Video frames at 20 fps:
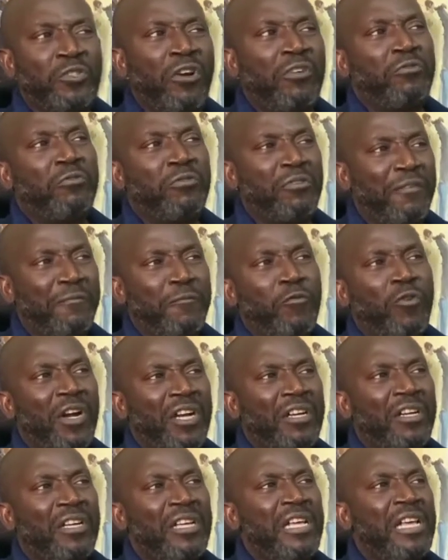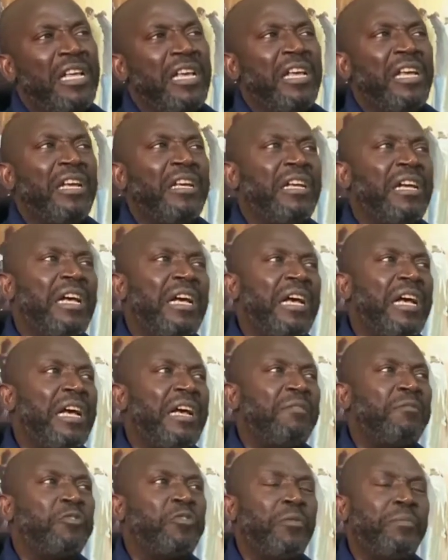genre of work
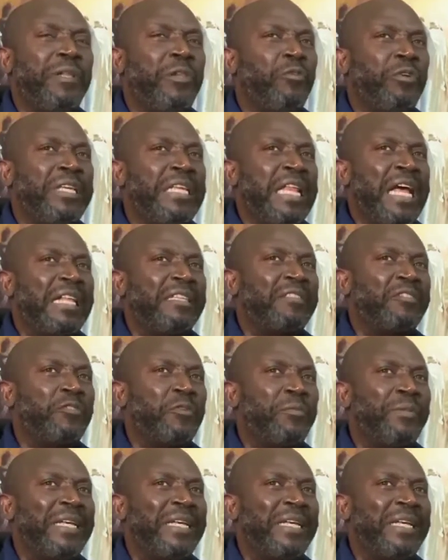should be looking at